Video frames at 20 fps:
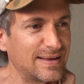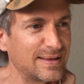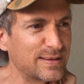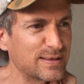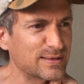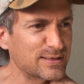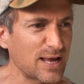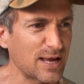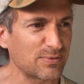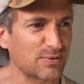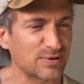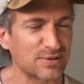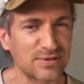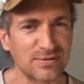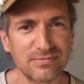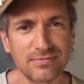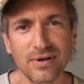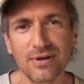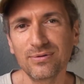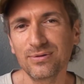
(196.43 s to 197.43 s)
This guy wants to
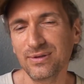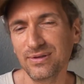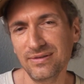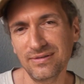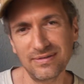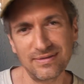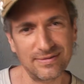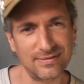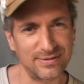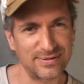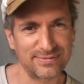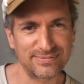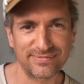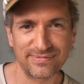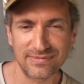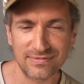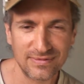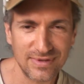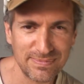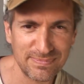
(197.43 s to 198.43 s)
grow, you know,
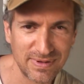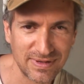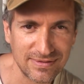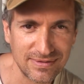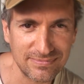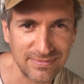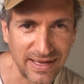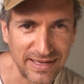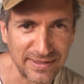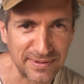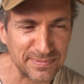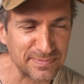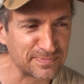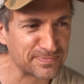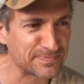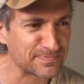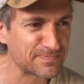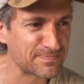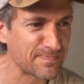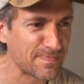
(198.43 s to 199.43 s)
typical male,
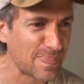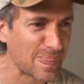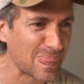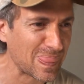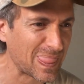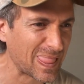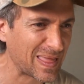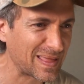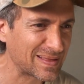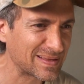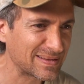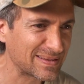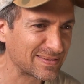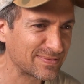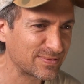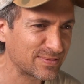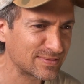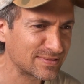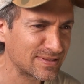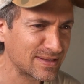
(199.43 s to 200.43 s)

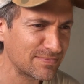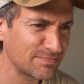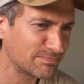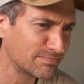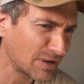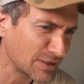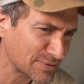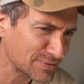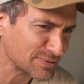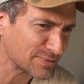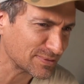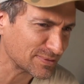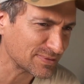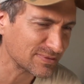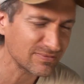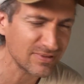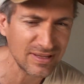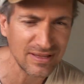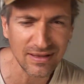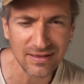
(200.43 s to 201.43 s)
wants to get muscles,
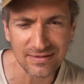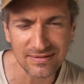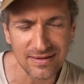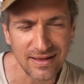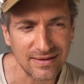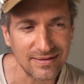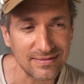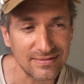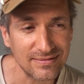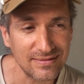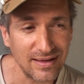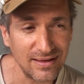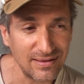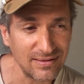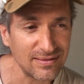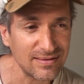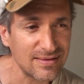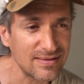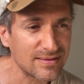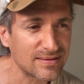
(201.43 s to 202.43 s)
but that's not health.